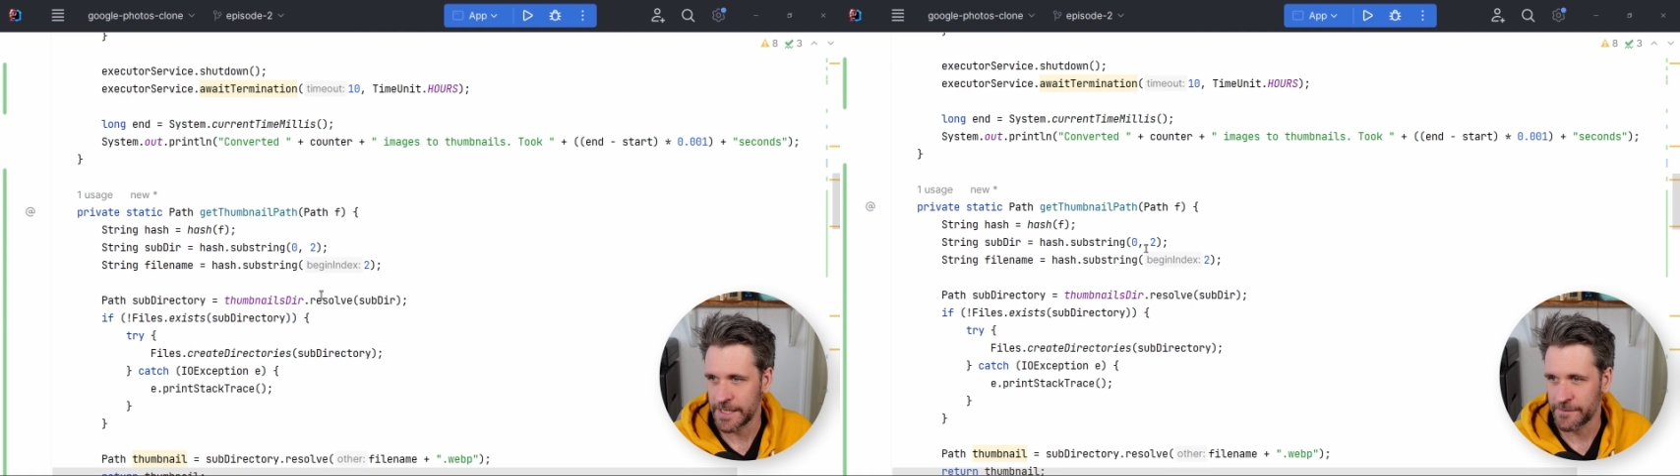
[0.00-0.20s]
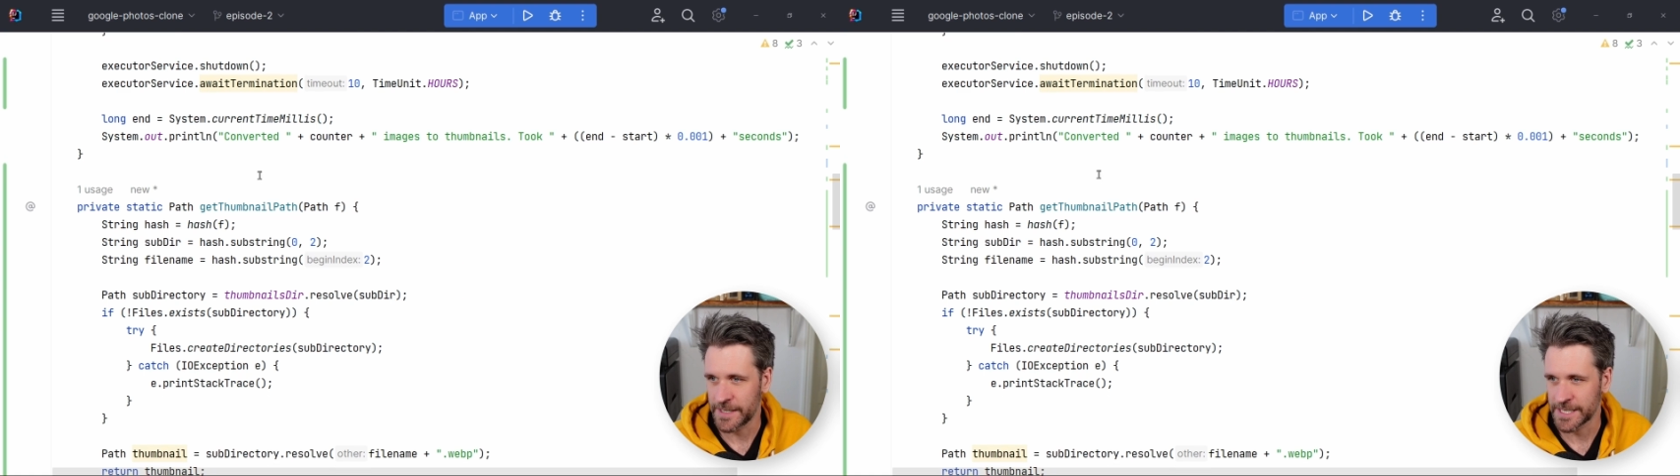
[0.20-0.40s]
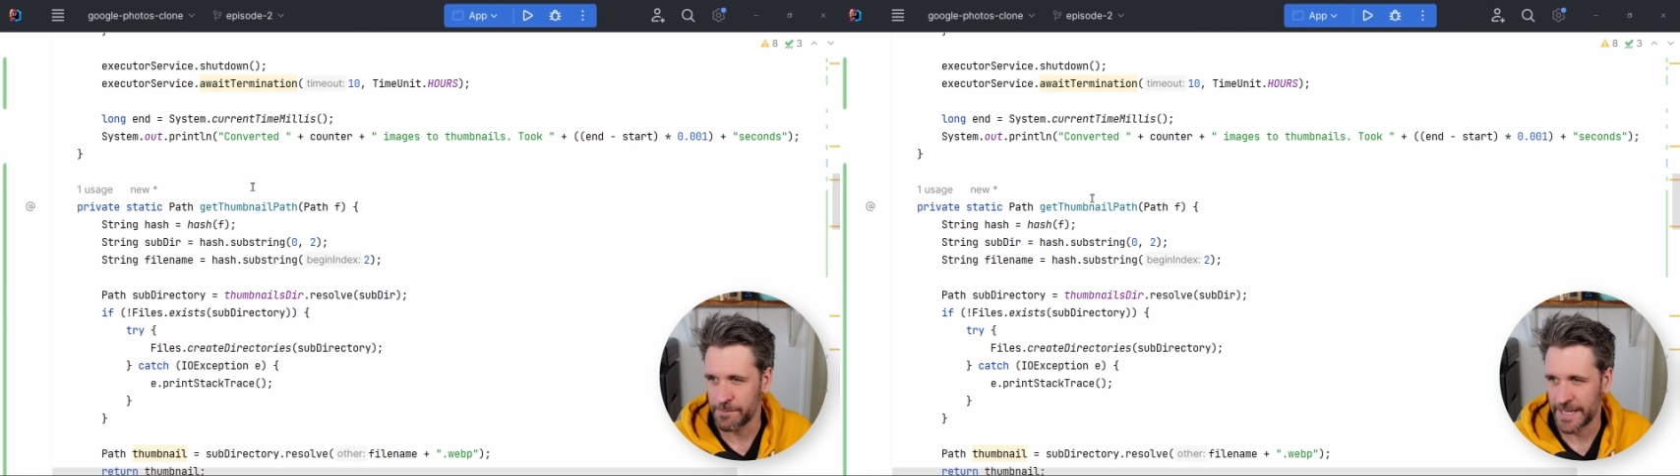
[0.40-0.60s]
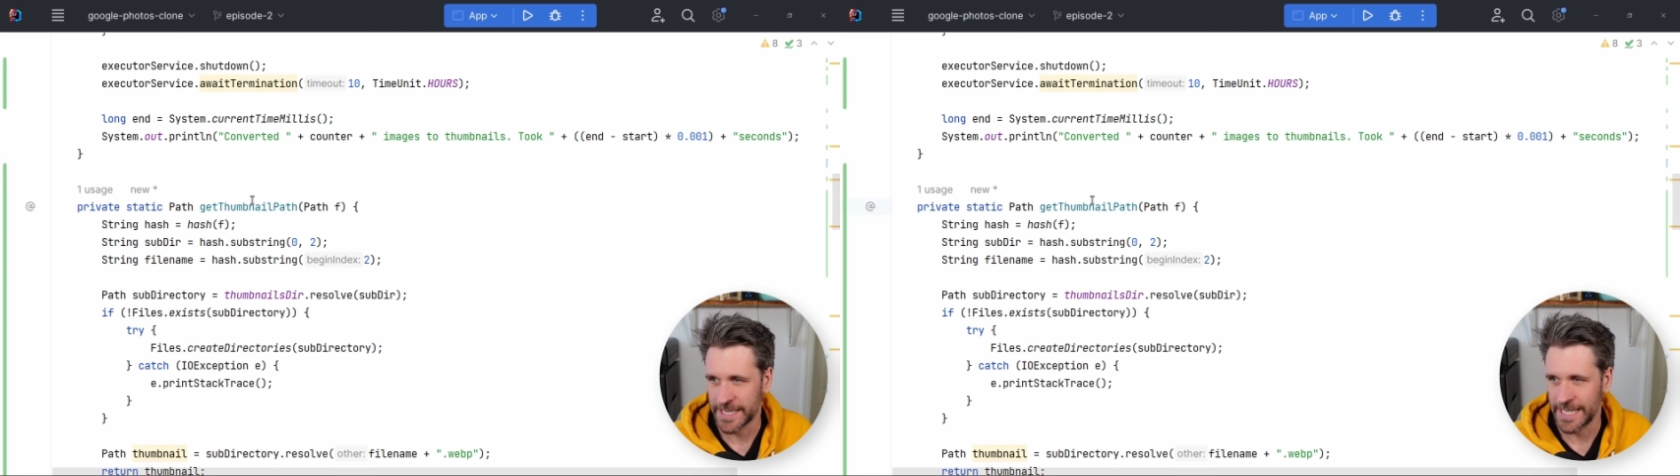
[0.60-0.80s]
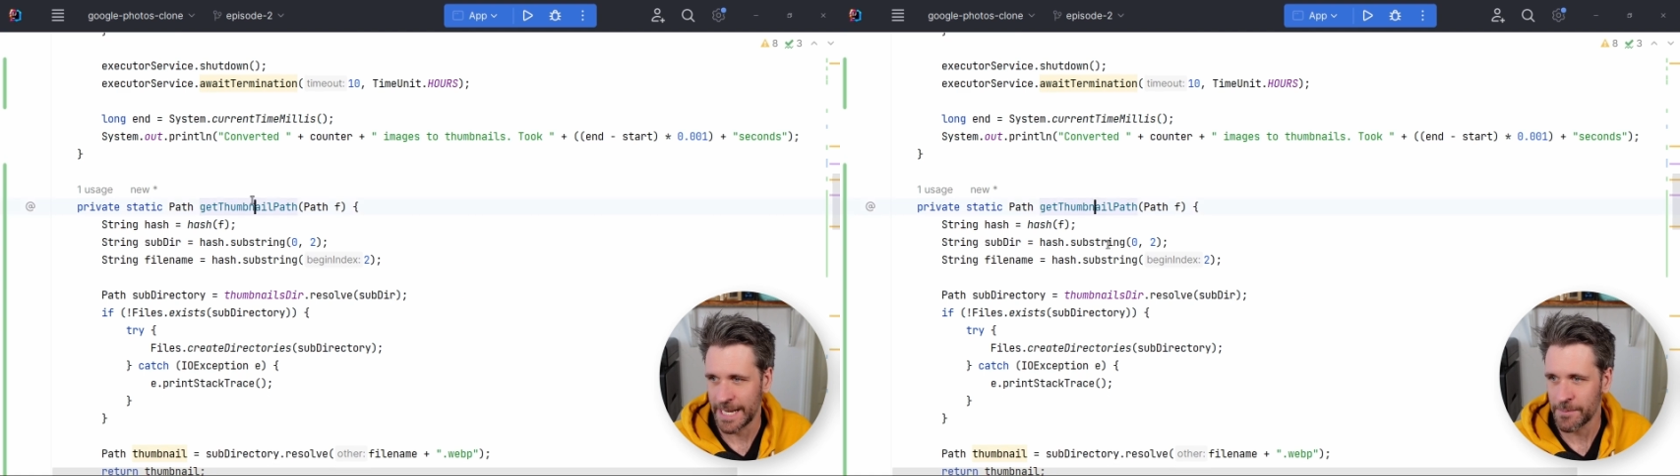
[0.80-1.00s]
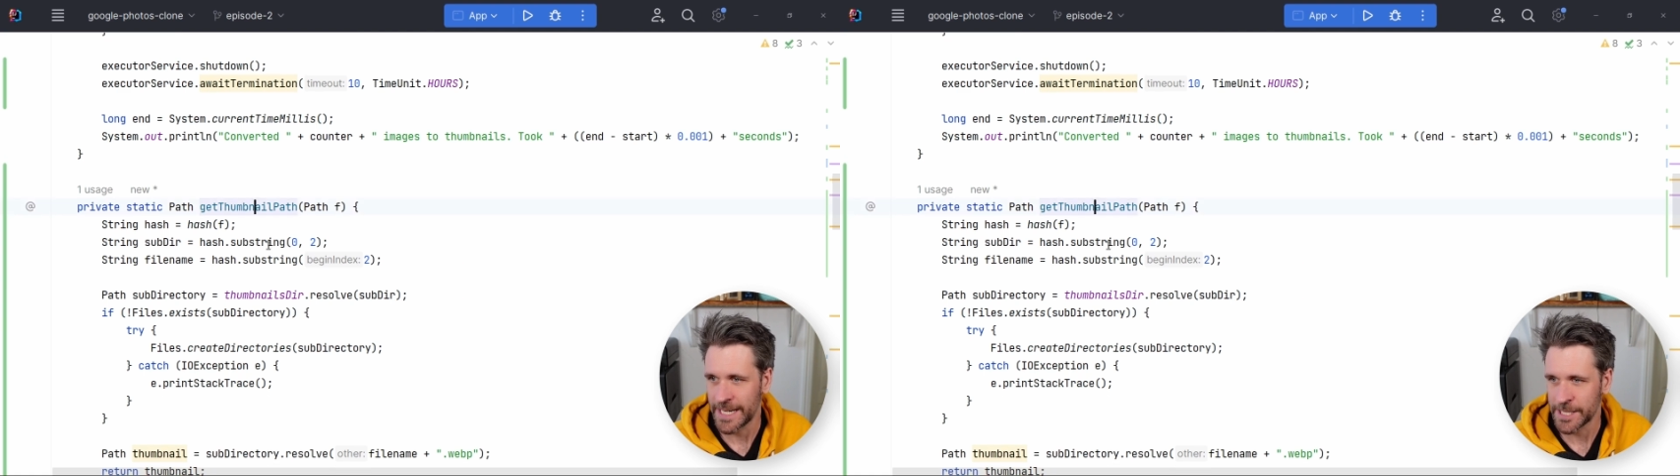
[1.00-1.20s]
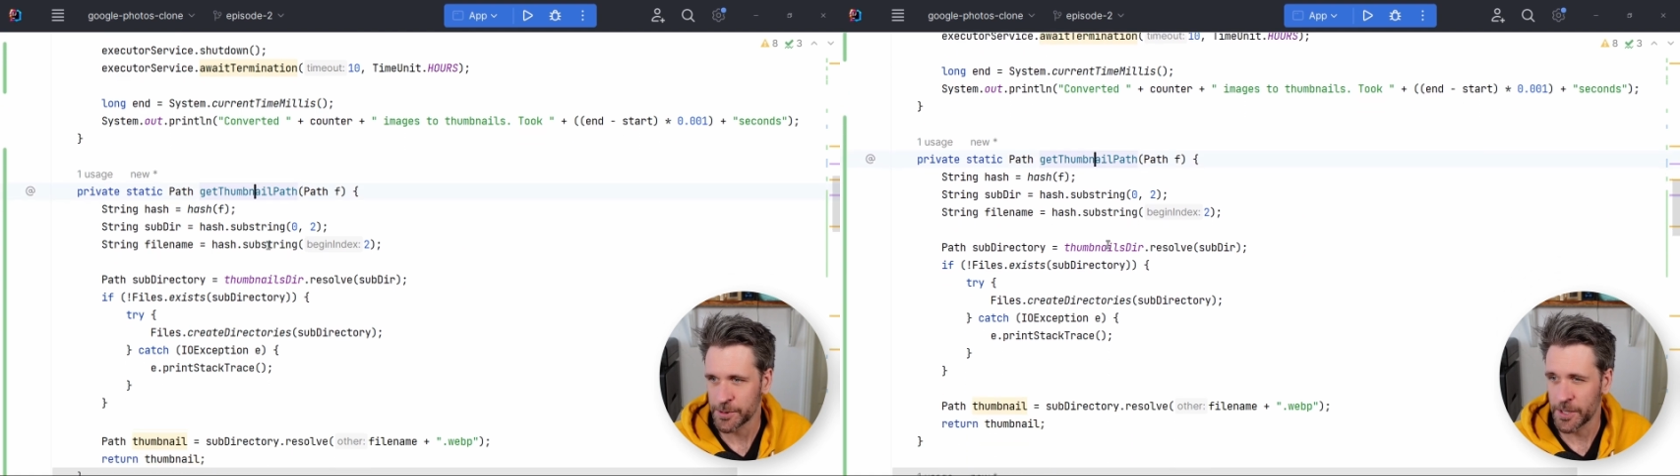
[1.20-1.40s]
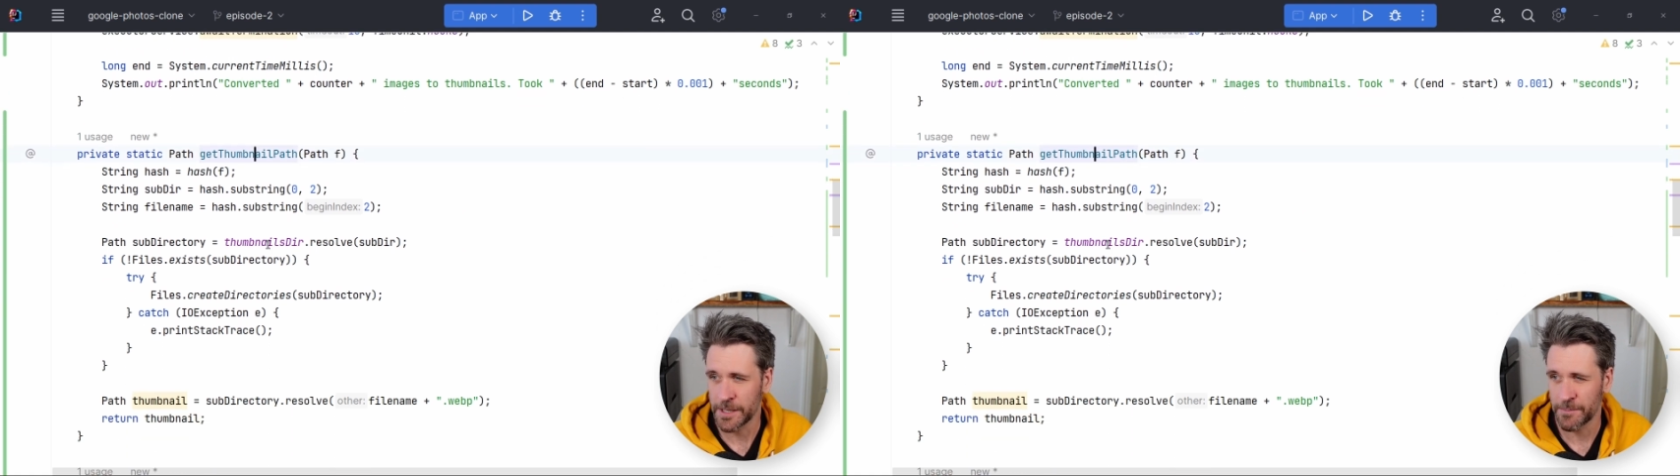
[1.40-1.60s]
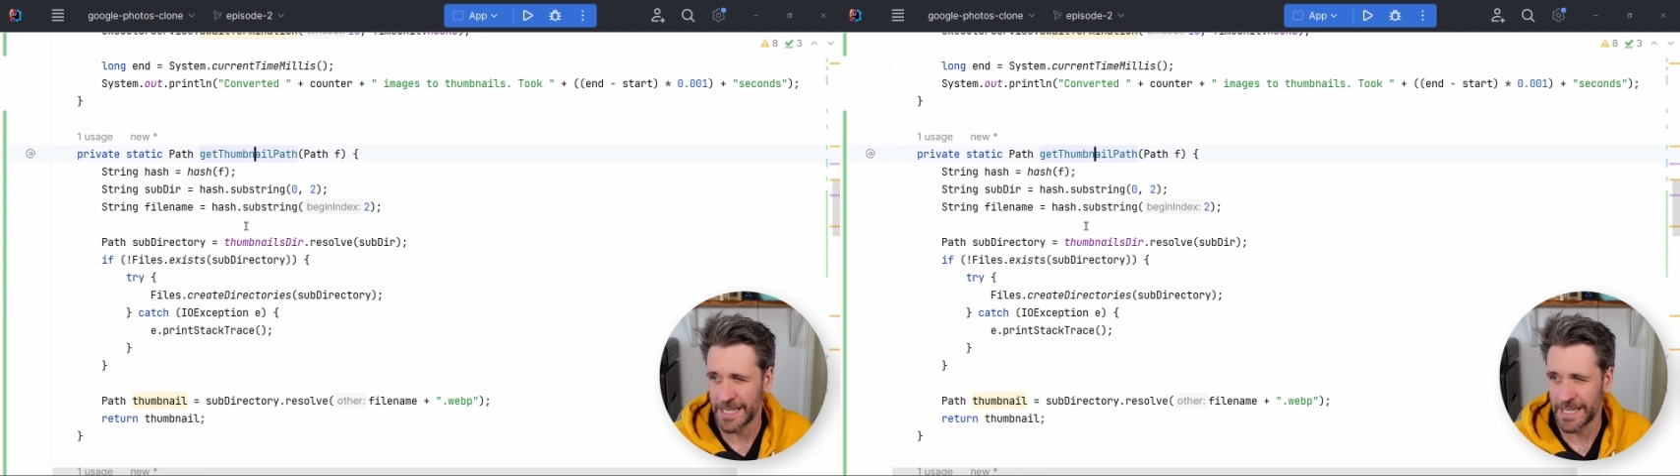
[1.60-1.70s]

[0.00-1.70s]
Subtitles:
if there's a better name later on.